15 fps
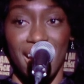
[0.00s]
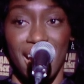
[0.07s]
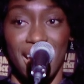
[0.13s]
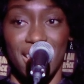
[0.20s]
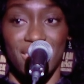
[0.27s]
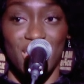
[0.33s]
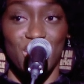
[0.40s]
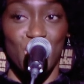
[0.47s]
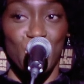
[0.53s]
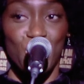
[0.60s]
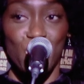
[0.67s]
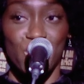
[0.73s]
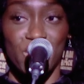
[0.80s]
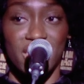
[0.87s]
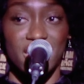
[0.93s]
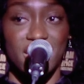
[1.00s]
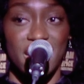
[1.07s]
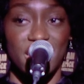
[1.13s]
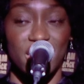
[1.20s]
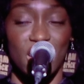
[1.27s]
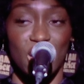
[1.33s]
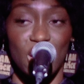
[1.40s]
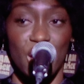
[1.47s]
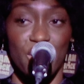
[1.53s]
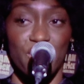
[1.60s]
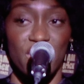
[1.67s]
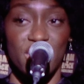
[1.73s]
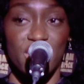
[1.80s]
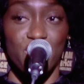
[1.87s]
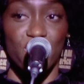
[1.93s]
I think the closest thing to love
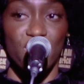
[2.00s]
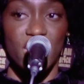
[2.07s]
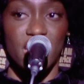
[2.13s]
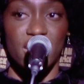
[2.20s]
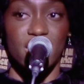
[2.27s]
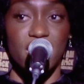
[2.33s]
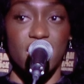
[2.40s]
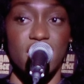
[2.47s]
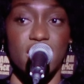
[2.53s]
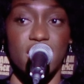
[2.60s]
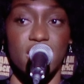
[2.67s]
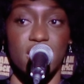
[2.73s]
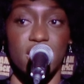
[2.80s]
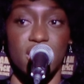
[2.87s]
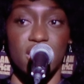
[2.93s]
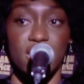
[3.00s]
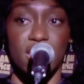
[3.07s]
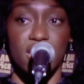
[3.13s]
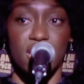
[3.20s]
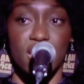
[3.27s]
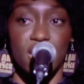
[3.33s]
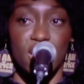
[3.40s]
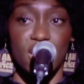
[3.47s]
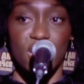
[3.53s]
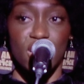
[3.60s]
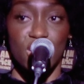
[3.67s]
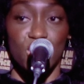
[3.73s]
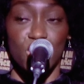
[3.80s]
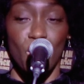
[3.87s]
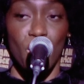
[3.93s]
is infinity.
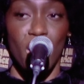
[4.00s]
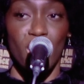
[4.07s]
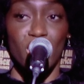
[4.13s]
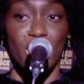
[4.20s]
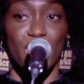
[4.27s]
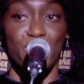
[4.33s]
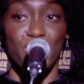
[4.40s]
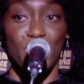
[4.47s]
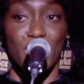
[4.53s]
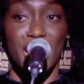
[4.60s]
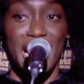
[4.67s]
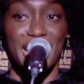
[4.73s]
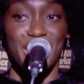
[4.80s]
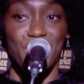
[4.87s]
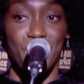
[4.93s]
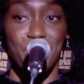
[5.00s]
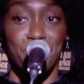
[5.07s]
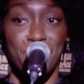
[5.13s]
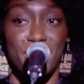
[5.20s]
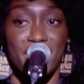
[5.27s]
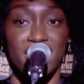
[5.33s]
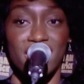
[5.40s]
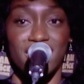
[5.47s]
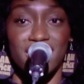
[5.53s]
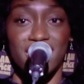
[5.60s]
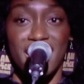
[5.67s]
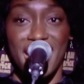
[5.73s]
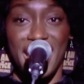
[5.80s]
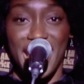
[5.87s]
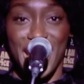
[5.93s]
So I'll love you like numbers
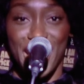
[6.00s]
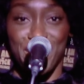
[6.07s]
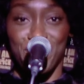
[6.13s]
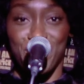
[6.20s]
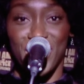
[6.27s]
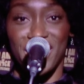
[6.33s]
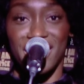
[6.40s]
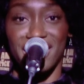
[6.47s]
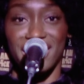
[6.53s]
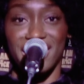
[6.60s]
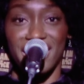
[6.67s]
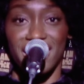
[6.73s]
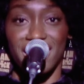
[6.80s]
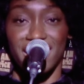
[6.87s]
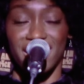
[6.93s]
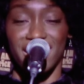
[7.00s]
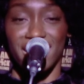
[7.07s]
infinitely,